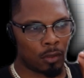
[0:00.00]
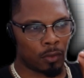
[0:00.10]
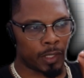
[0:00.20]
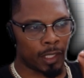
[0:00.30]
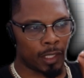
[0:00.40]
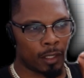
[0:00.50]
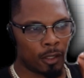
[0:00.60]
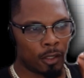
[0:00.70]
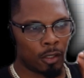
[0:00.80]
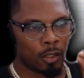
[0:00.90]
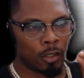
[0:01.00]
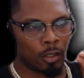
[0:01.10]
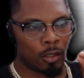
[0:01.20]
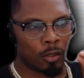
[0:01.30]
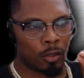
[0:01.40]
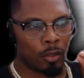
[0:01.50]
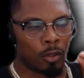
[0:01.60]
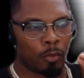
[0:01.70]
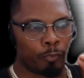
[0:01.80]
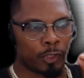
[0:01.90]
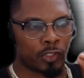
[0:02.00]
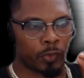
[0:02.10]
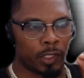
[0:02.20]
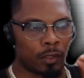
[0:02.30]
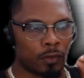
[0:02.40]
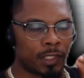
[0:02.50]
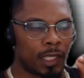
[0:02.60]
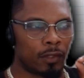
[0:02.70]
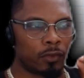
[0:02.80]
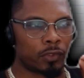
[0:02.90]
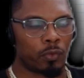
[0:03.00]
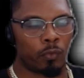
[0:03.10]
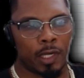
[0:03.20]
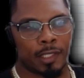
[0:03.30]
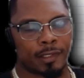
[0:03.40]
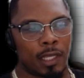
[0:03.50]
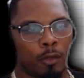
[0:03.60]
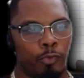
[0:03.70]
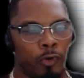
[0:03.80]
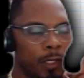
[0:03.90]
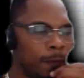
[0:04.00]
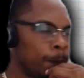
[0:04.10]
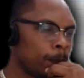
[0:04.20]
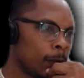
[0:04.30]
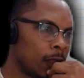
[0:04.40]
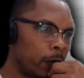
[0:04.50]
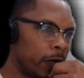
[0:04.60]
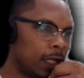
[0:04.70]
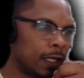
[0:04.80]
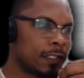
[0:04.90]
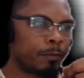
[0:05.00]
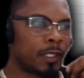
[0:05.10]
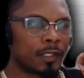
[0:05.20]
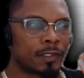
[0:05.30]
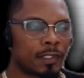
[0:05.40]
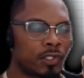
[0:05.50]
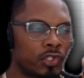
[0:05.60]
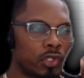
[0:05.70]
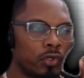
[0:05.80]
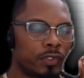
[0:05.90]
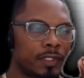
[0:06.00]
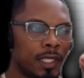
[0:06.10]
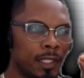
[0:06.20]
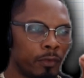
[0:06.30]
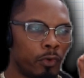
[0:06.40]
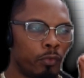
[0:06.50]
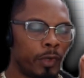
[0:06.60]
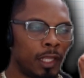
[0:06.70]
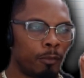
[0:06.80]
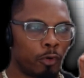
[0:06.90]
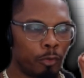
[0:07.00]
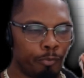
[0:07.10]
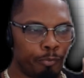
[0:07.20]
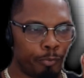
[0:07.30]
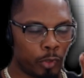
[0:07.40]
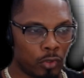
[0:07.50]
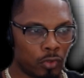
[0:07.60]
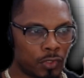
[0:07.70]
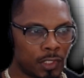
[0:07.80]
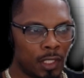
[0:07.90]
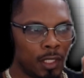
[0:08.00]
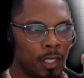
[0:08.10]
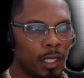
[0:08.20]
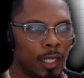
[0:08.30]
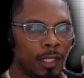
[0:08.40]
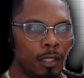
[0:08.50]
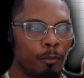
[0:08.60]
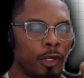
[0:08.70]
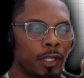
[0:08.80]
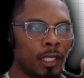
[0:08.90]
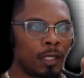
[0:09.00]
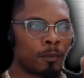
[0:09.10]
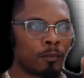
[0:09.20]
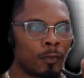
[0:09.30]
okay, between those candles. Why is that important? All right, guys, because this shows that there were way more bulls in the market,